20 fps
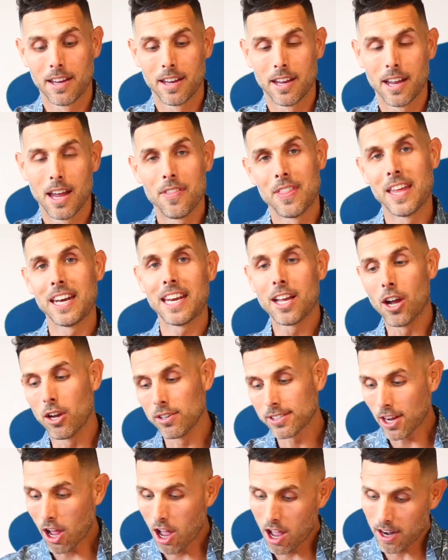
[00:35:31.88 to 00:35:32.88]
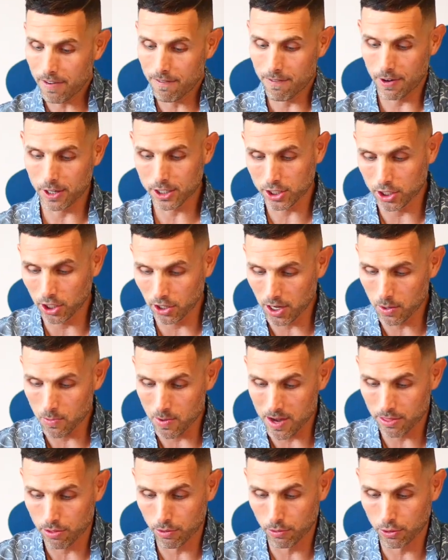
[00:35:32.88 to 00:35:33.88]
And then he goes on in verse
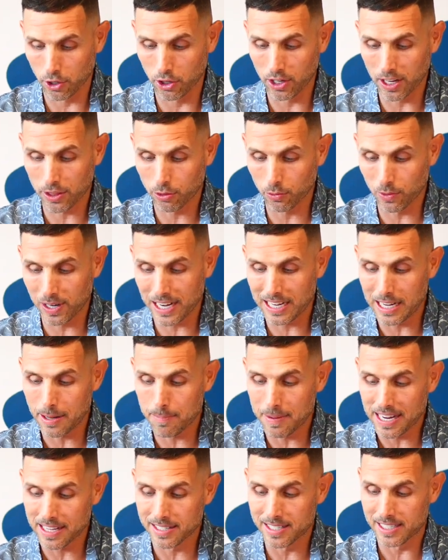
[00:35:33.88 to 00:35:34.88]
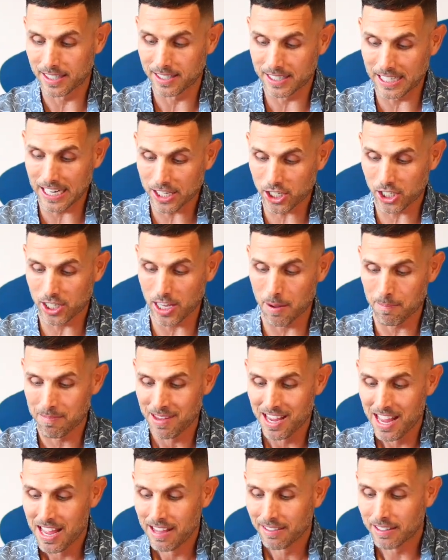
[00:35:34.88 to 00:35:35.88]
31 through 33, and he begins to teach them
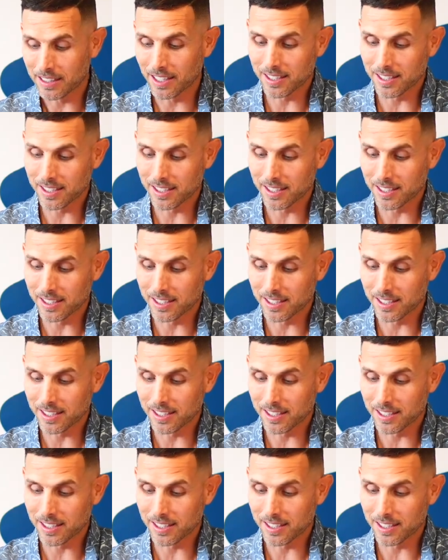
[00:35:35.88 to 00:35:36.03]
that the